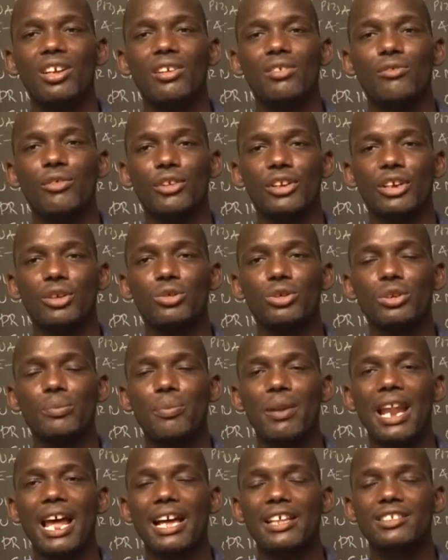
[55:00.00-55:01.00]
for the good
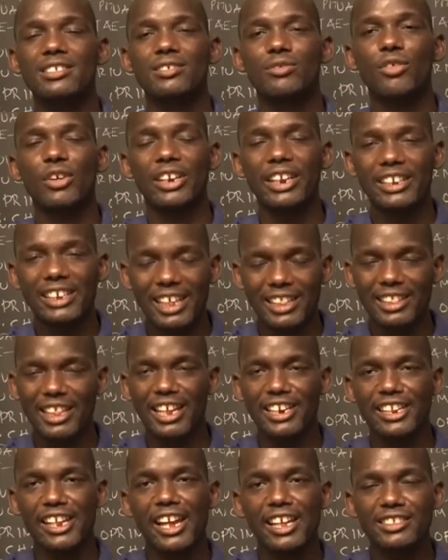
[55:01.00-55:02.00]
plans for the
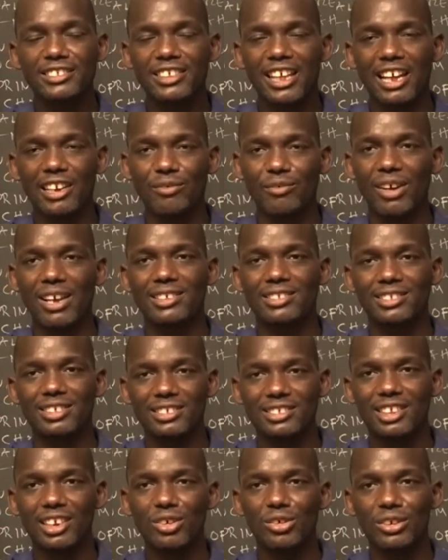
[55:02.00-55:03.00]
Tanzanians advanced
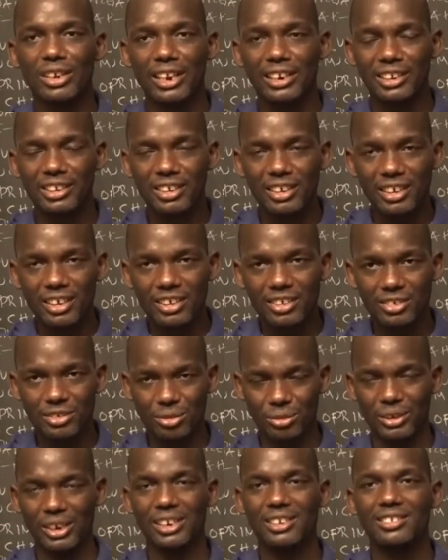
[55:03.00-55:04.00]
secondary
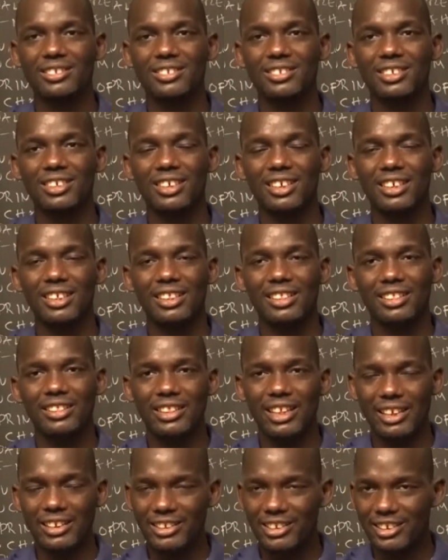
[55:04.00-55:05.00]
students.
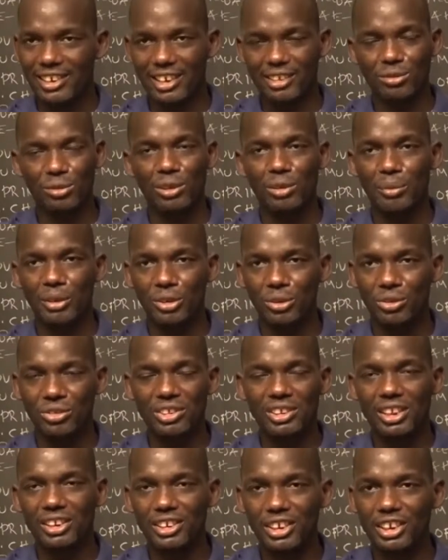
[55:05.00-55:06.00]
They just will be using
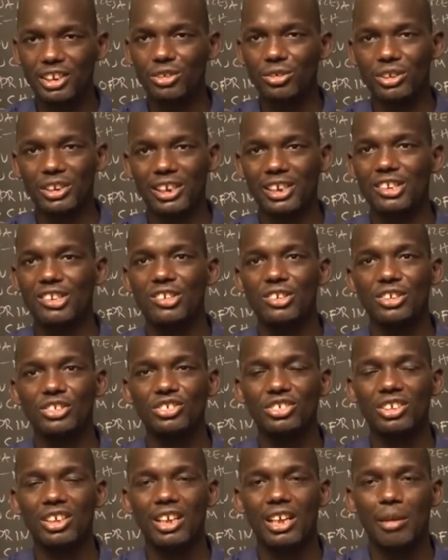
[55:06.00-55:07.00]
the digital
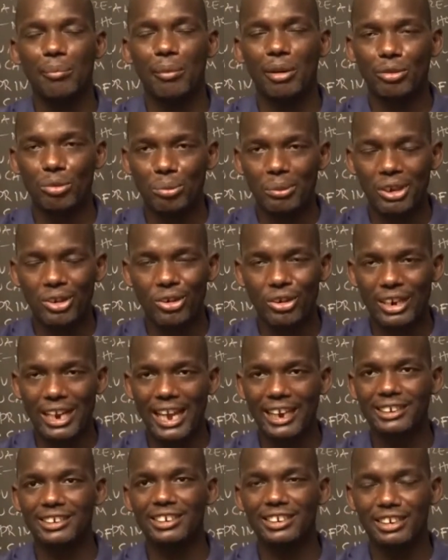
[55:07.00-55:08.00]
technology, but will be
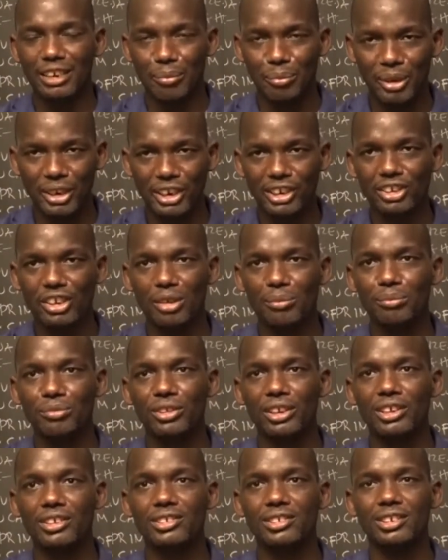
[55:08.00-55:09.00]
conducting the midterm
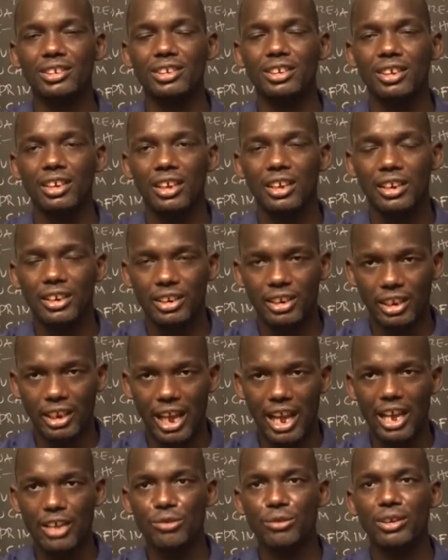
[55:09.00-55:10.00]
testing, the
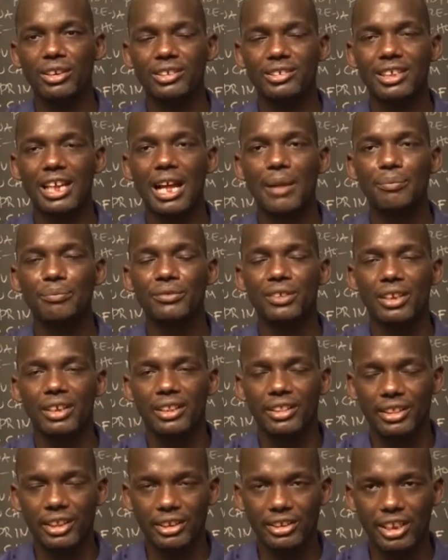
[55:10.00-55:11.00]
annual exam,
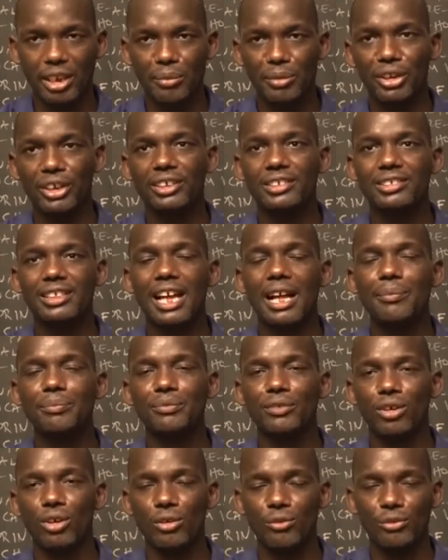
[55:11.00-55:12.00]
the terminal
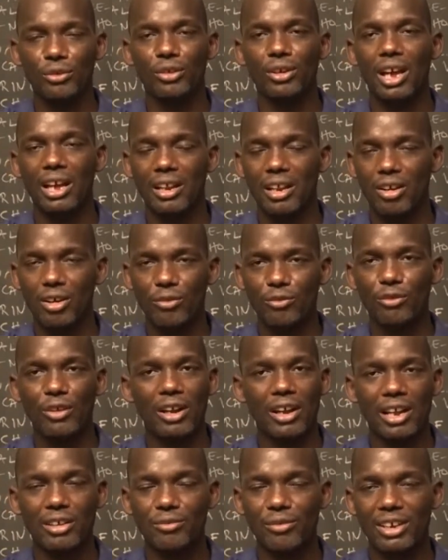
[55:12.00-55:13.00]
exam of
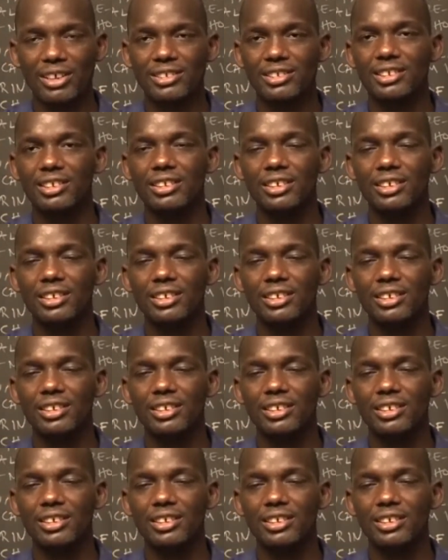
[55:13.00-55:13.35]
advanced